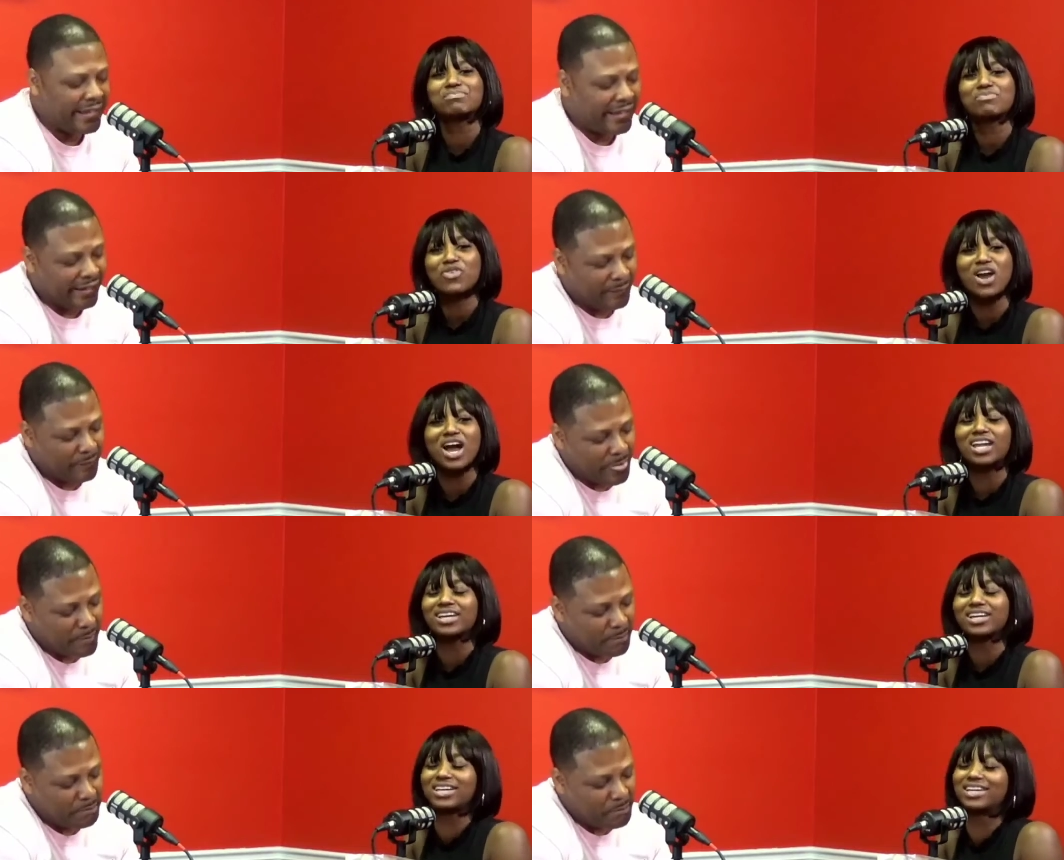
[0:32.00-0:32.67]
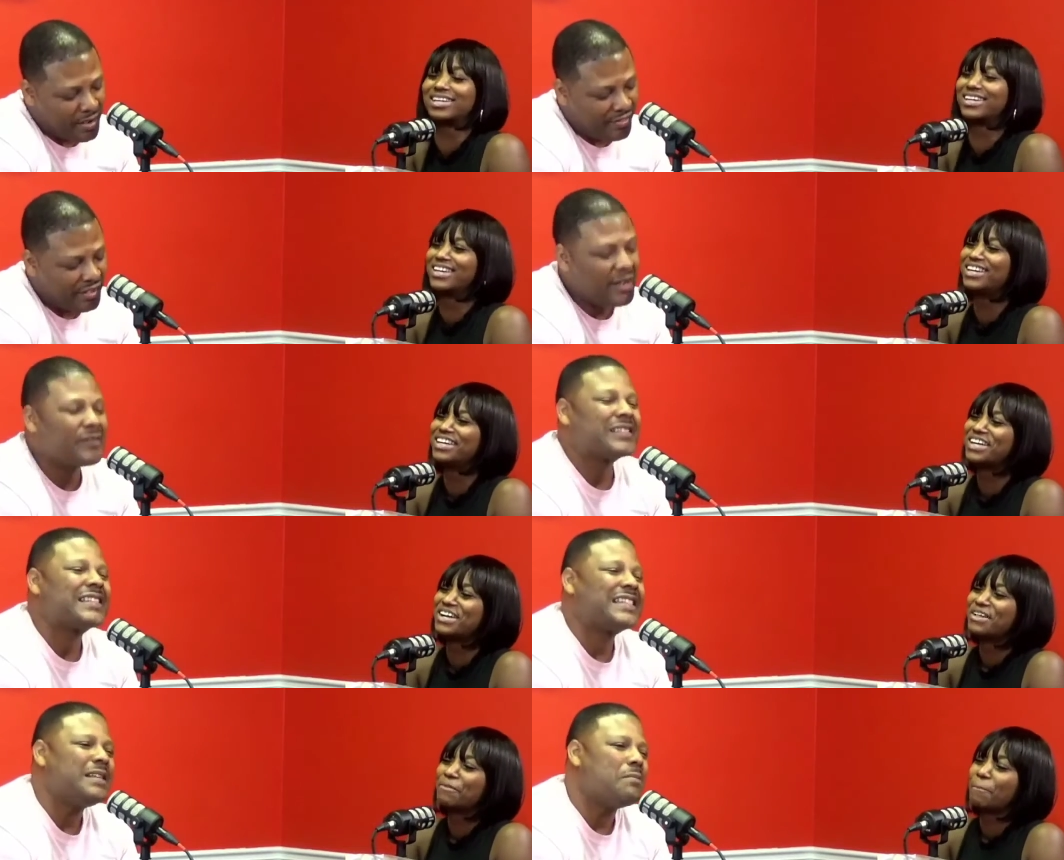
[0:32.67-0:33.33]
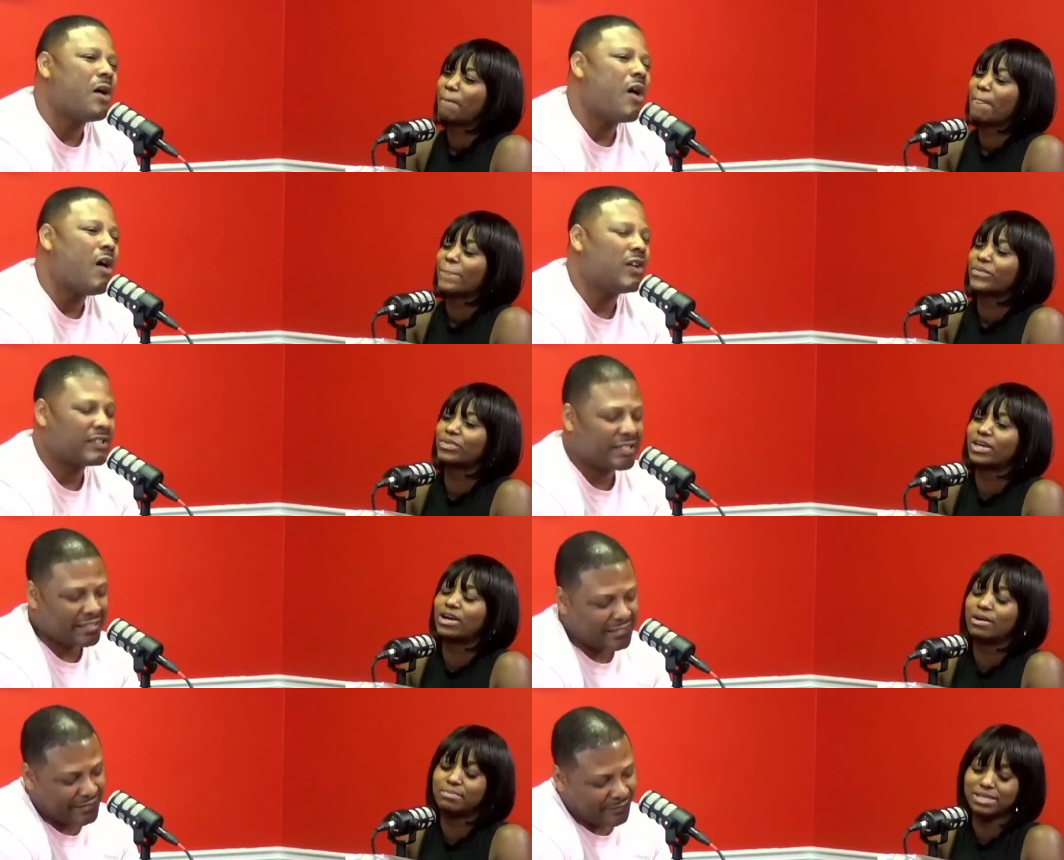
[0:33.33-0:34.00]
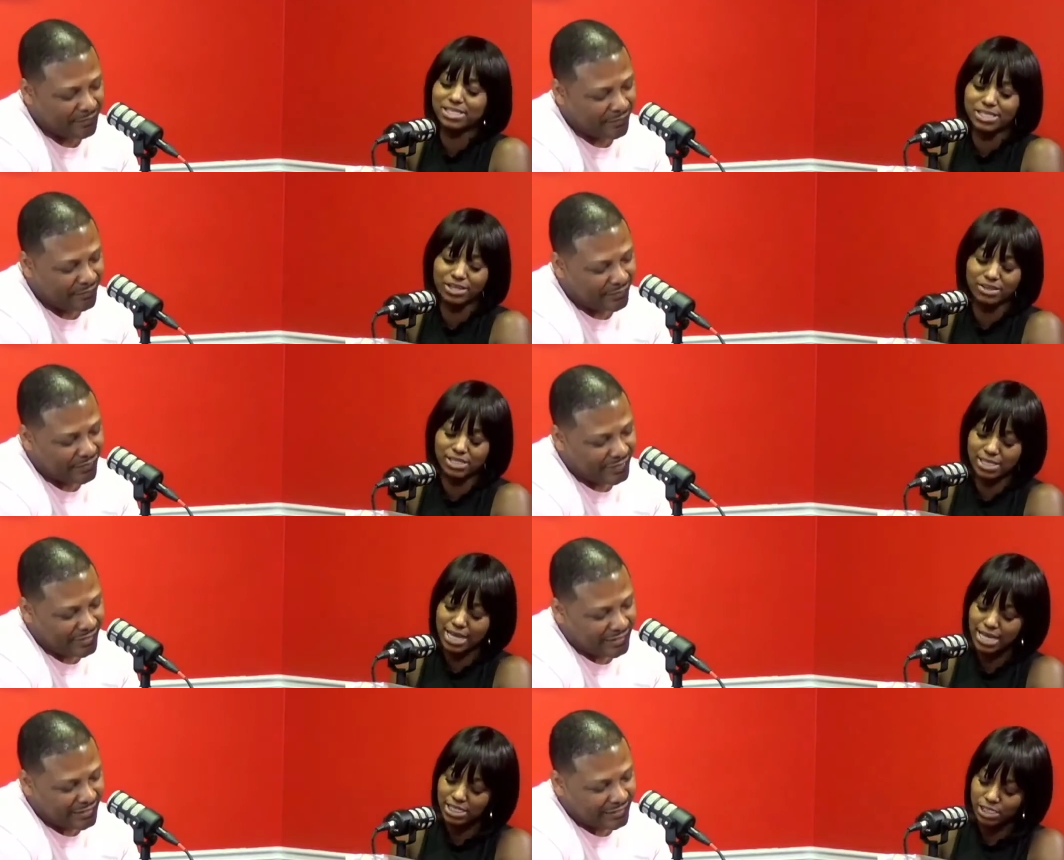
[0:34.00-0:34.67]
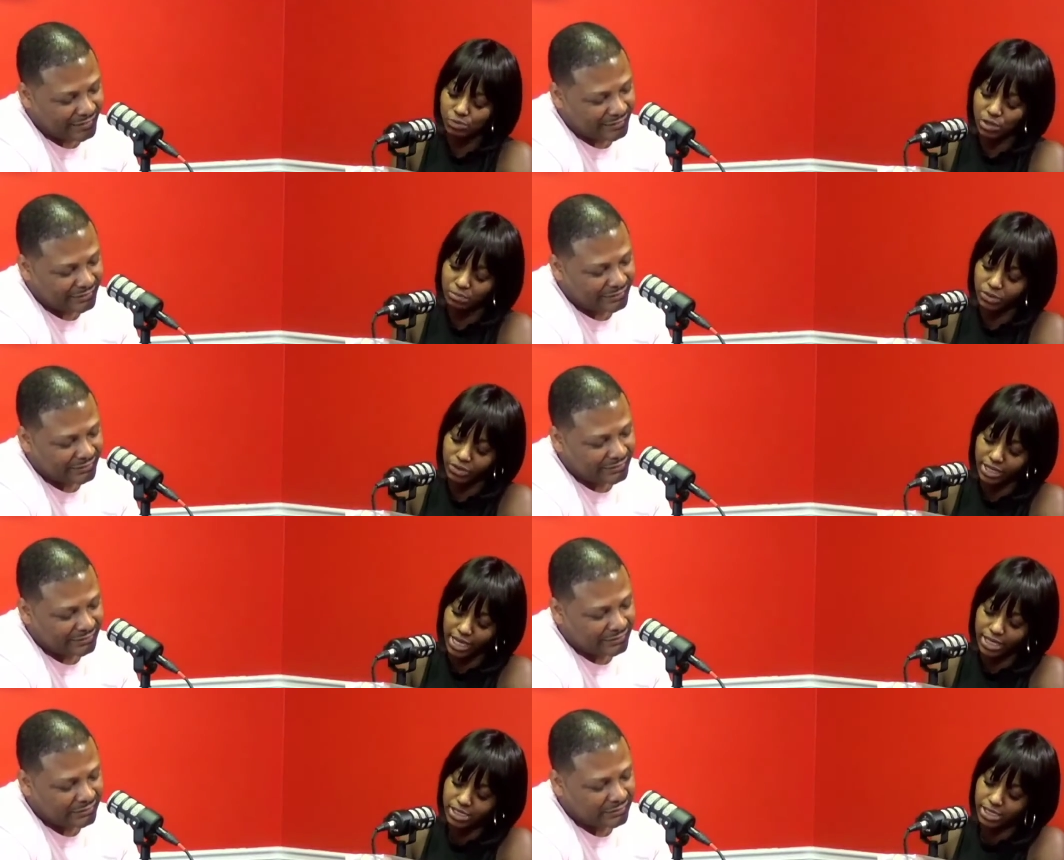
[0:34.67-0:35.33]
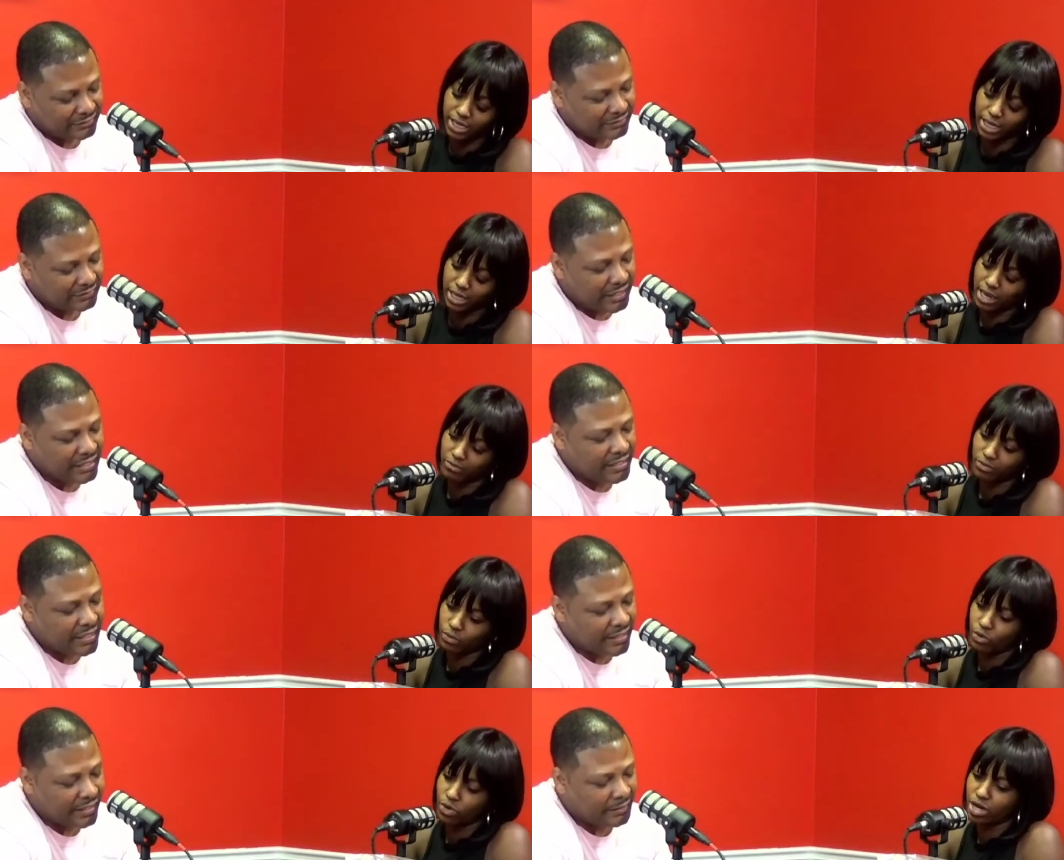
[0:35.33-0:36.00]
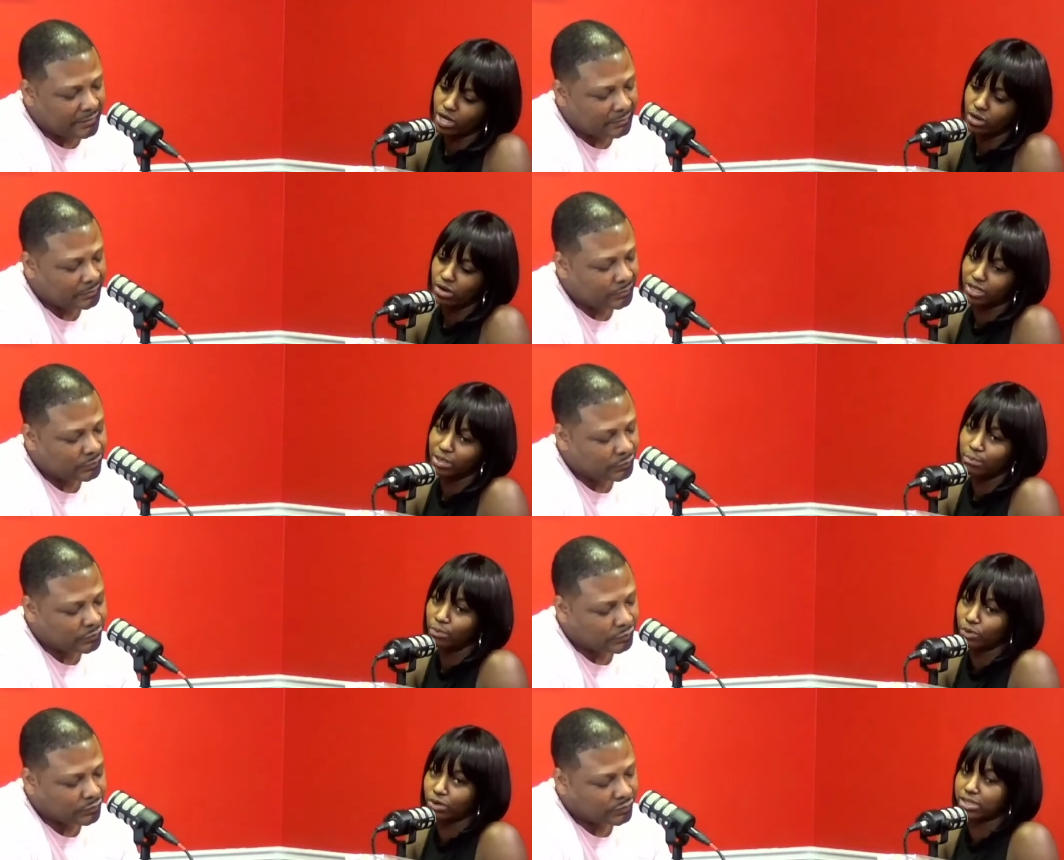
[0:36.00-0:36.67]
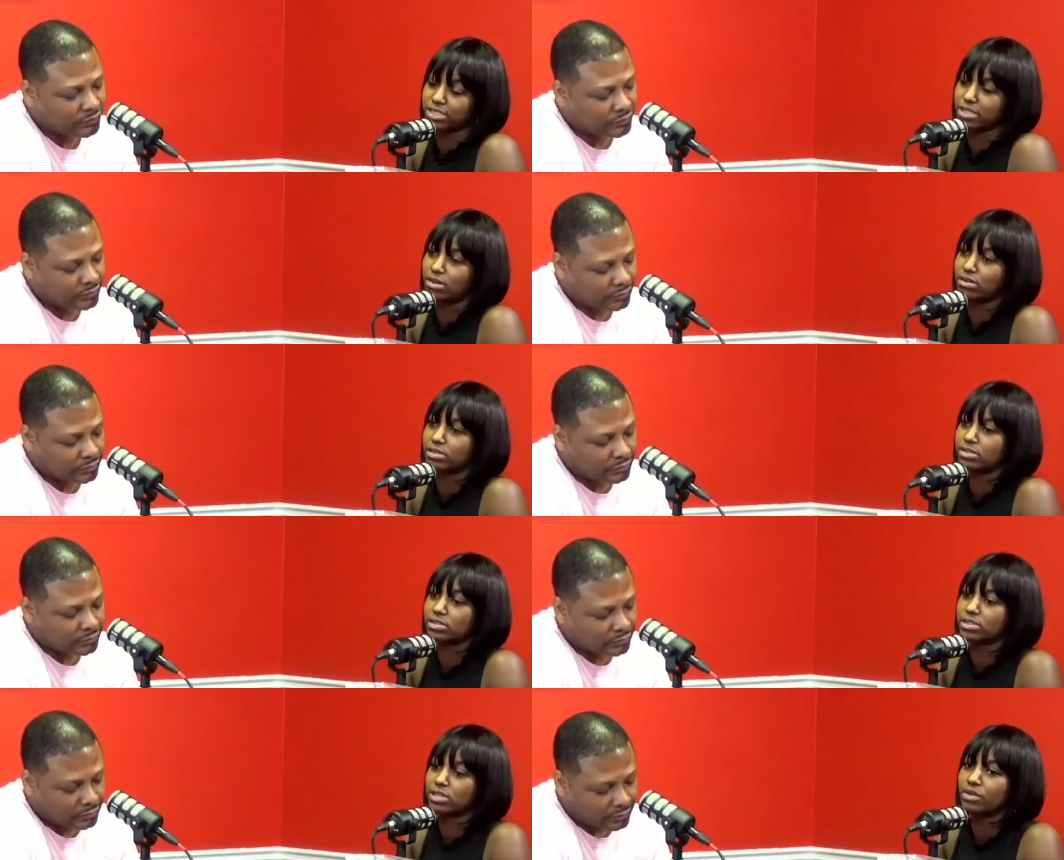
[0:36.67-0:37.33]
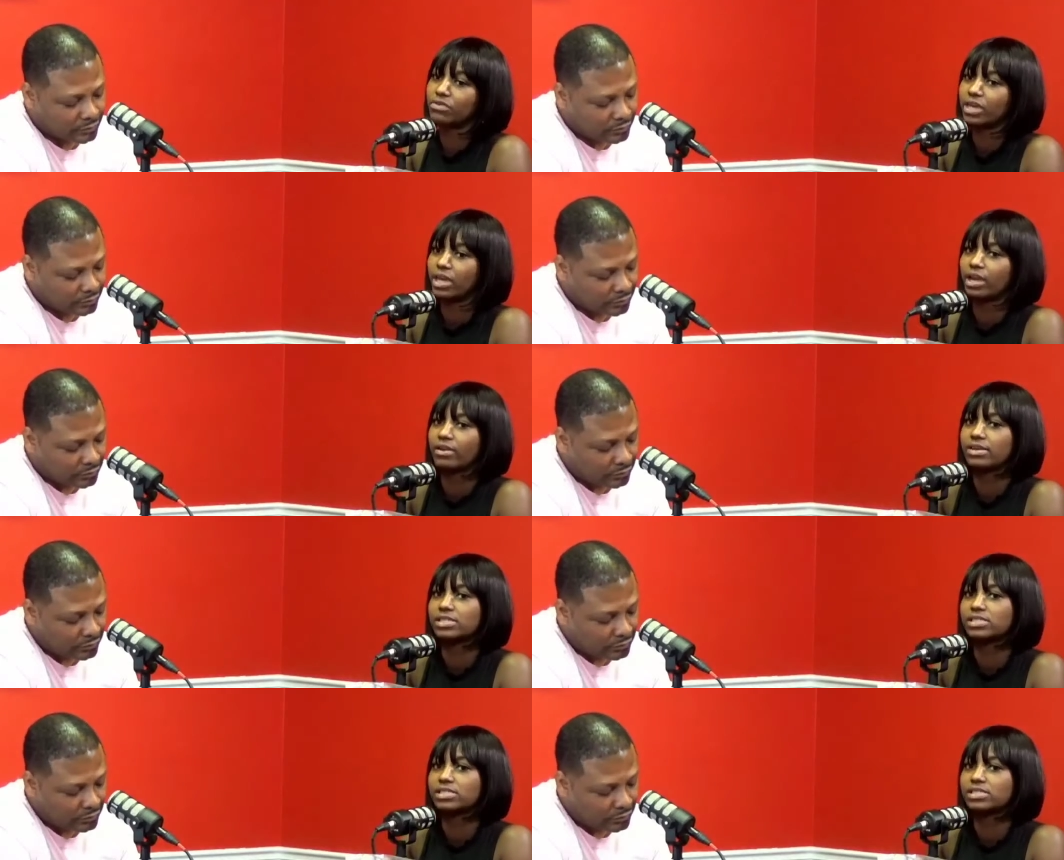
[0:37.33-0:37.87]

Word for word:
Speaker 1: this here. Product. mother of sea
Speaker 2: No, but seriously, I just want to be able to educate yeah. everyone on the importance on self care,